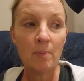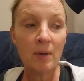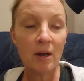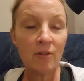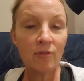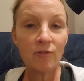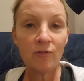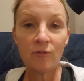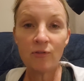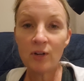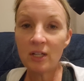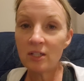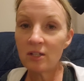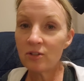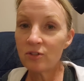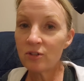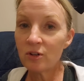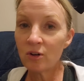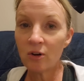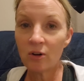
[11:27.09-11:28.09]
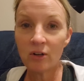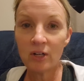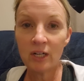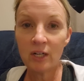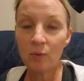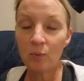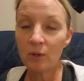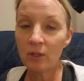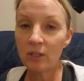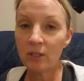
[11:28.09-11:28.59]
My foot doesn't hurt
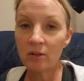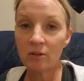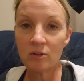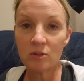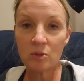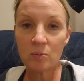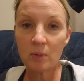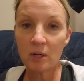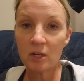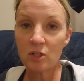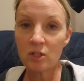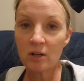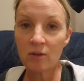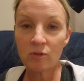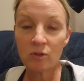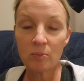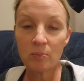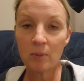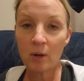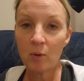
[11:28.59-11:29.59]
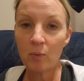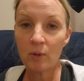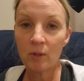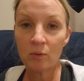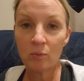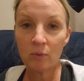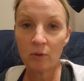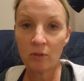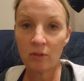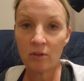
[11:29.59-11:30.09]
anywhere near as much after
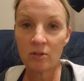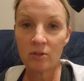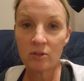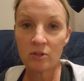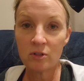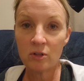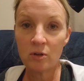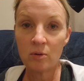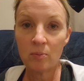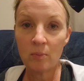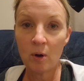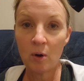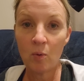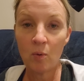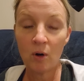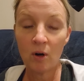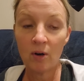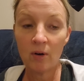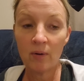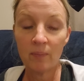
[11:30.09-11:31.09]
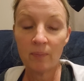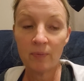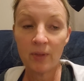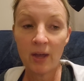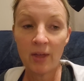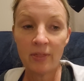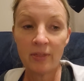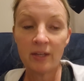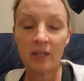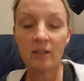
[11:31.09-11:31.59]
mowing with this new mower.
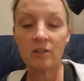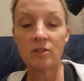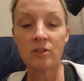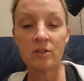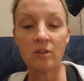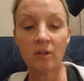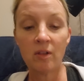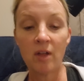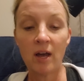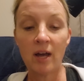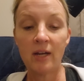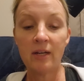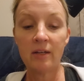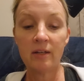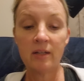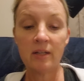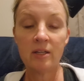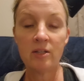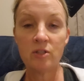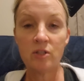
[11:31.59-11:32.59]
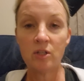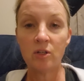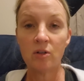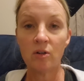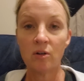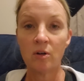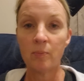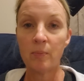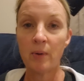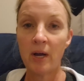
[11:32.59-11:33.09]
I think it's a lot
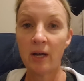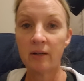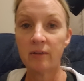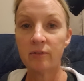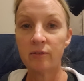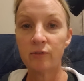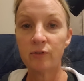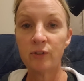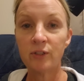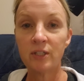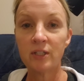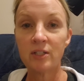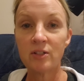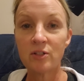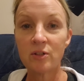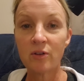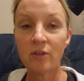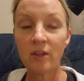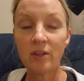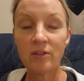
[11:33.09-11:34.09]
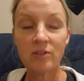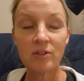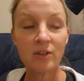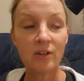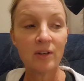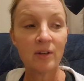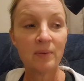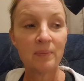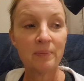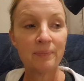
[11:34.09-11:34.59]
easier on my foot, so that's
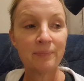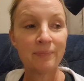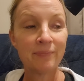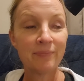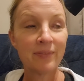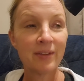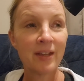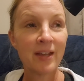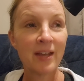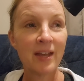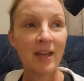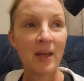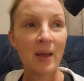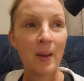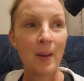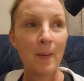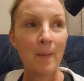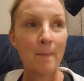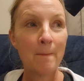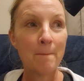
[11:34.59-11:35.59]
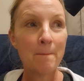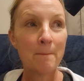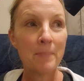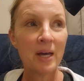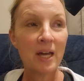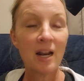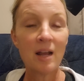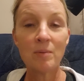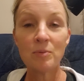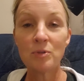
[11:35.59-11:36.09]
good.
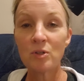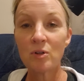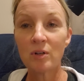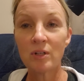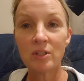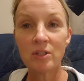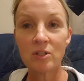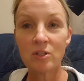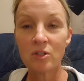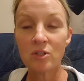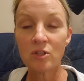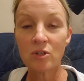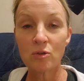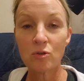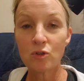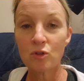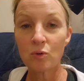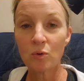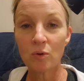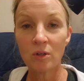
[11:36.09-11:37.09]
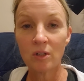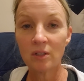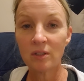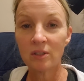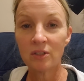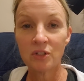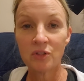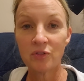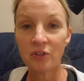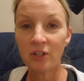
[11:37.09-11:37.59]
But I'm sorry this is so short.
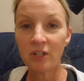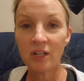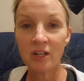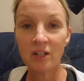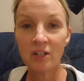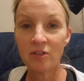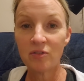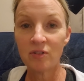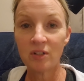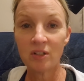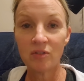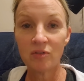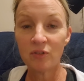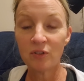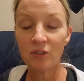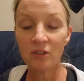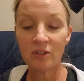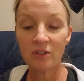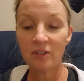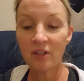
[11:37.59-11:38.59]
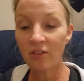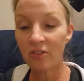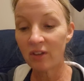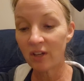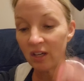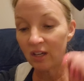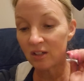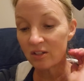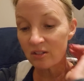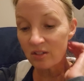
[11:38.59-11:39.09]
It's very uneventful.
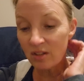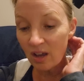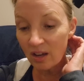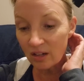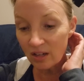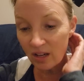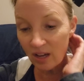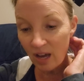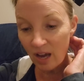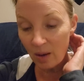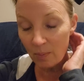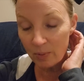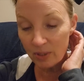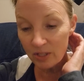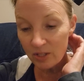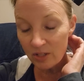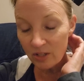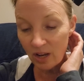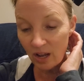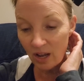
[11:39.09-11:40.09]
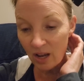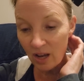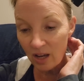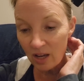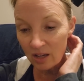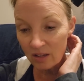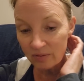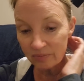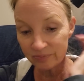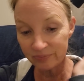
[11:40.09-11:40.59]
Nothing exciting happened
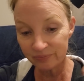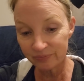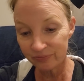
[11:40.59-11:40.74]
today.